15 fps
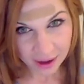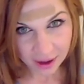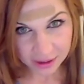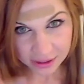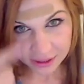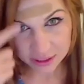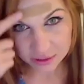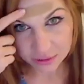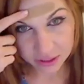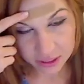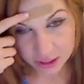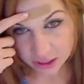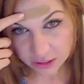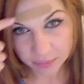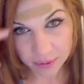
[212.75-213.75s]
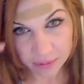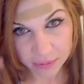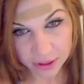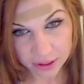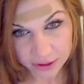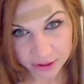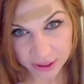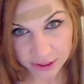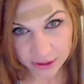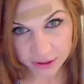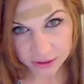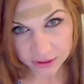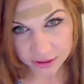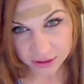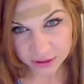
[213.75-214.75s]
this is really just a pimple under here.
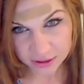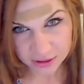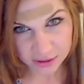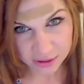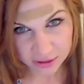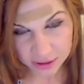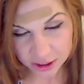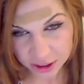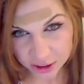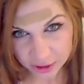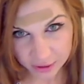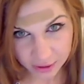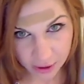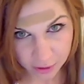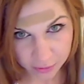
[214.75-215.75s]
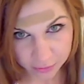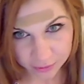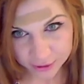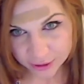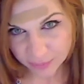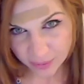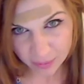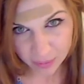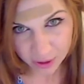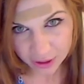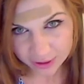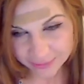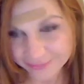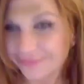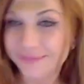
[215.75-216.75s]
Just just so you know, it's a pimple.
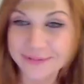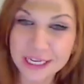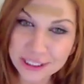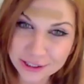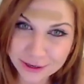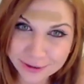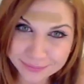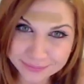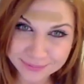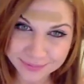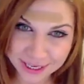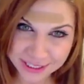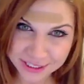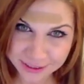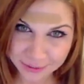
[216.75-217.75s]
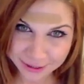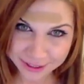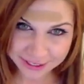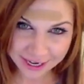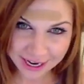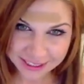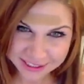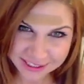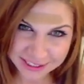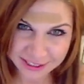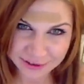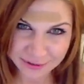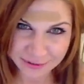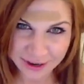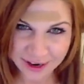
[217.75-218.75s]
That's all. I just wanted I just didn't
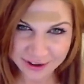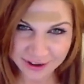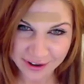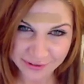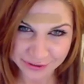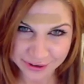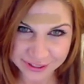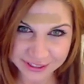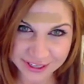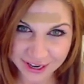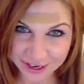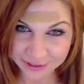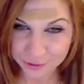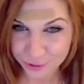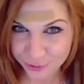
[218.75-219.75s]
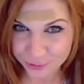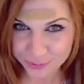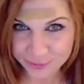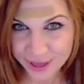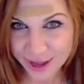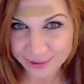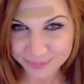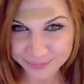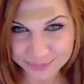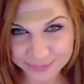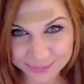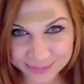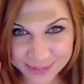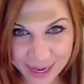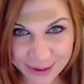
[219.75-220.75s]
know how to cover it tonight. So yeah.
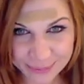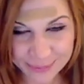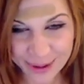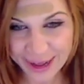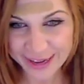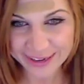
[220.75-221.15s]
Okay, bye.